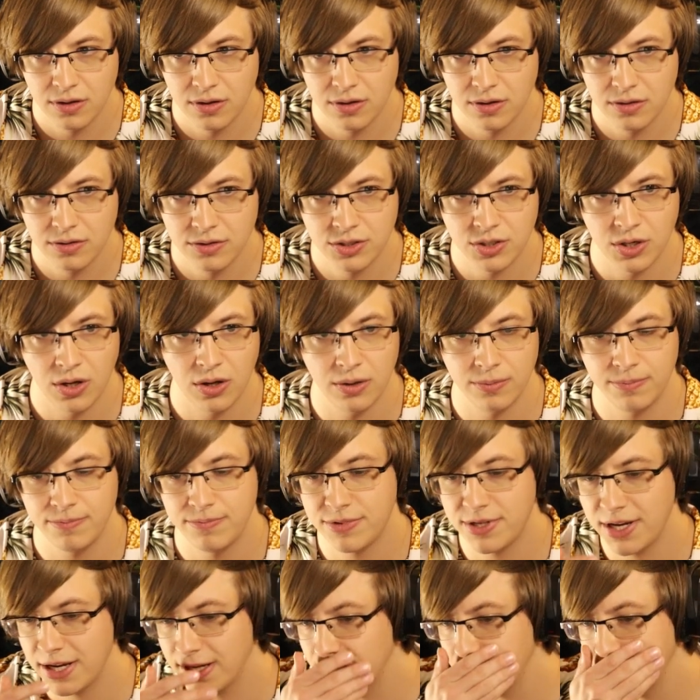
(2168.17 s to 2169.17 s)
So I'll
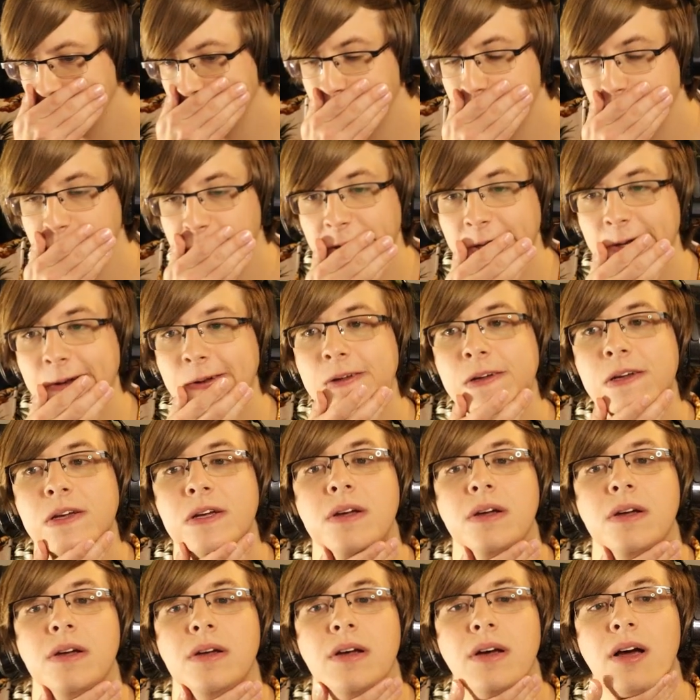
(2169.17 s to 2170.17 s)
take a little bit.
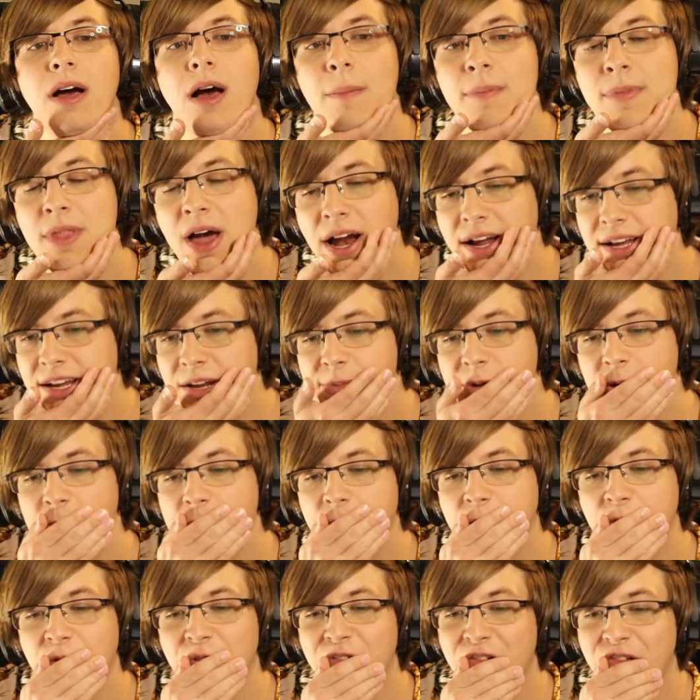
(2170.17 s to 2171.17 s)
I'm not going to be
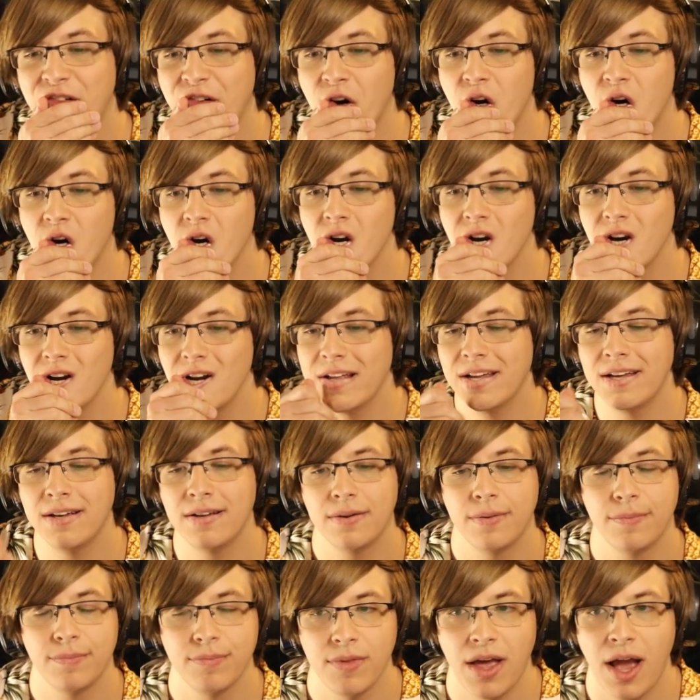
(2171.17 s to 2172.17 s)
able to afford...
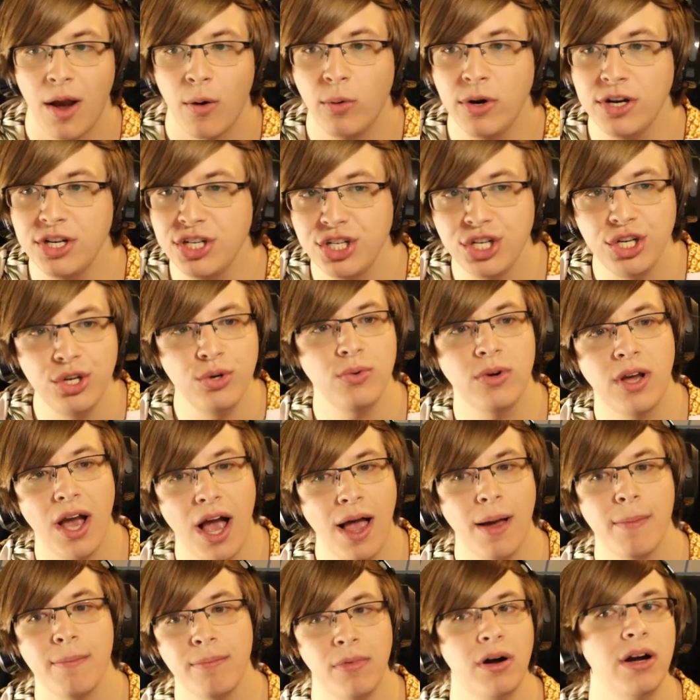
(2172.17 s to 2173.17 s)
I wish you
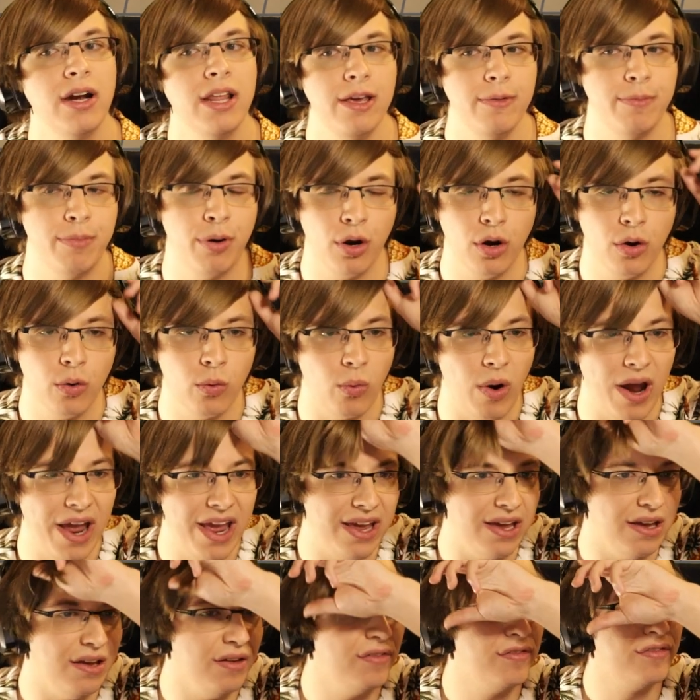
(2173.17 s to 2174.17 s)
got money per
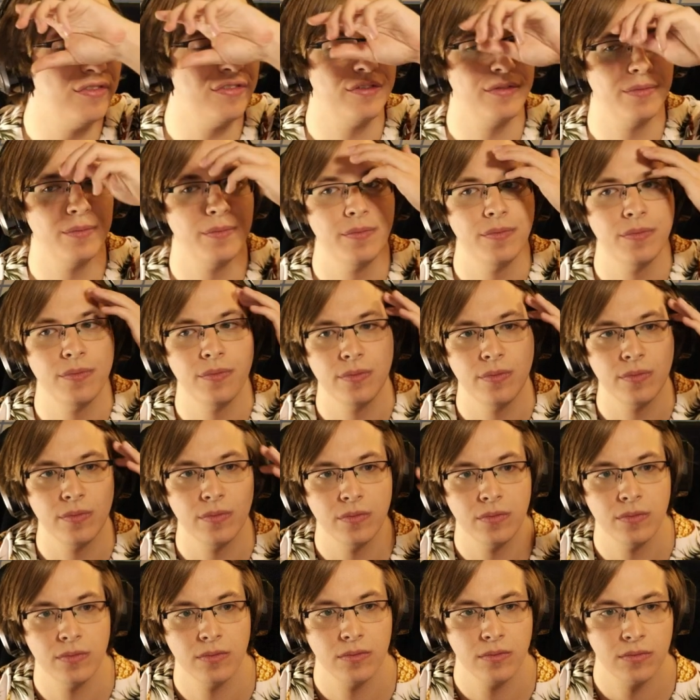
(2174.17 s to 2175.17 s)
wave.
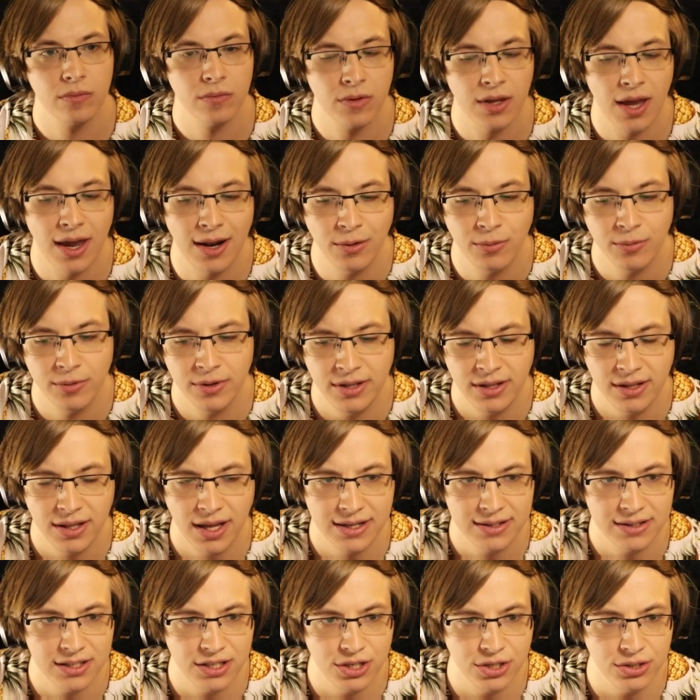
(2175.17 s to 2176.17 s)
I don't really
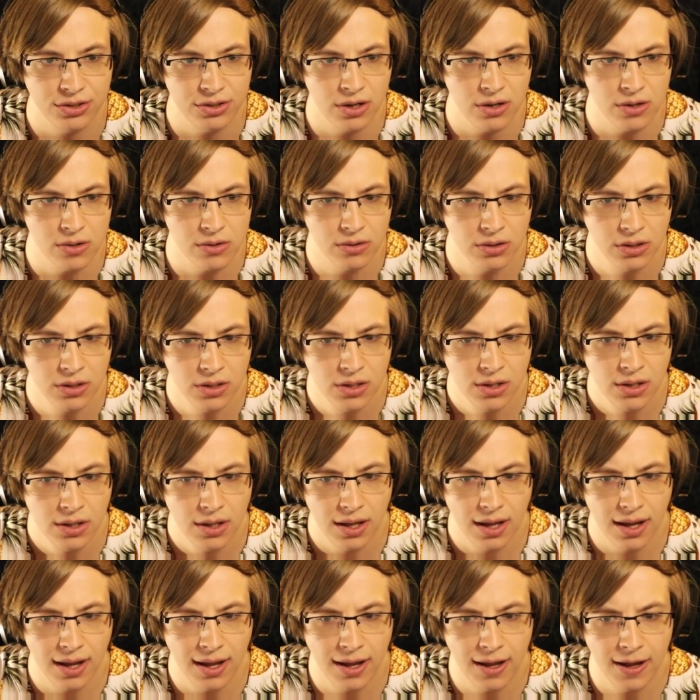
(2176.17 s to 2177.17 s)
like that you don't.
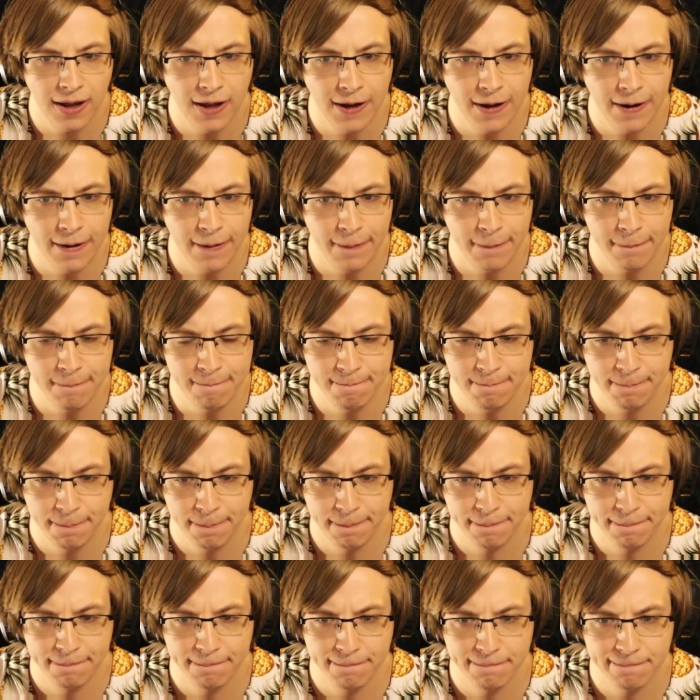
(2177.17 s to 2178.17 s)
Um,
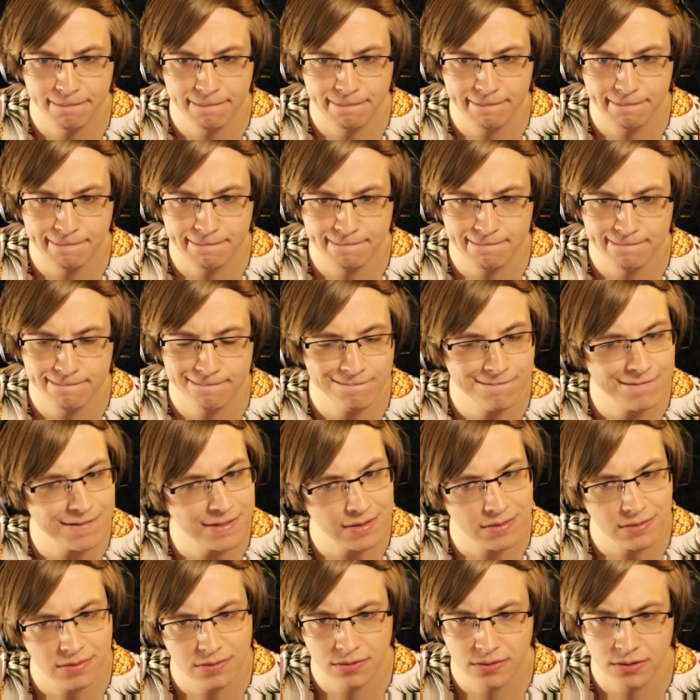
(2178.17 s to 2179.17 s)

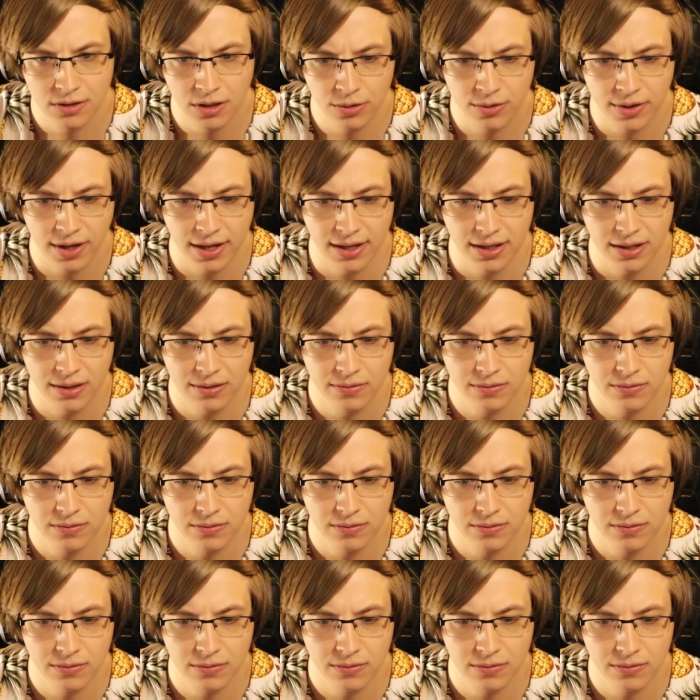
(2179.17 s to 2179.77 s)
okay.